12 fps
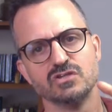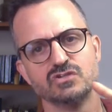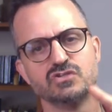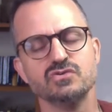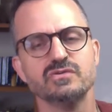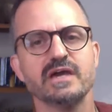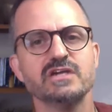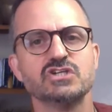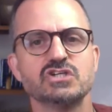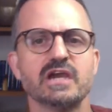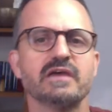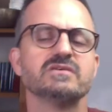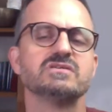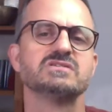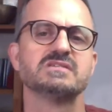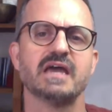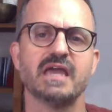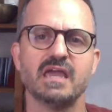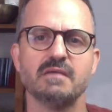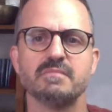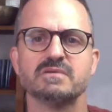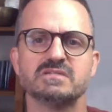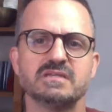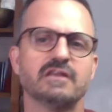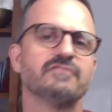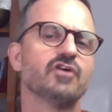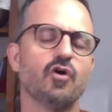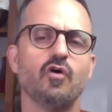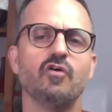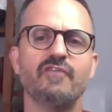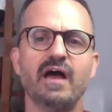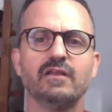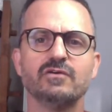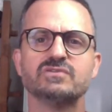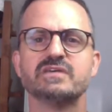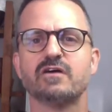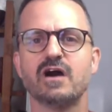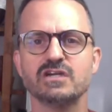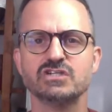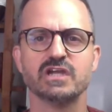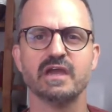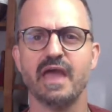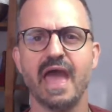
Do they share the same set of core values that I share?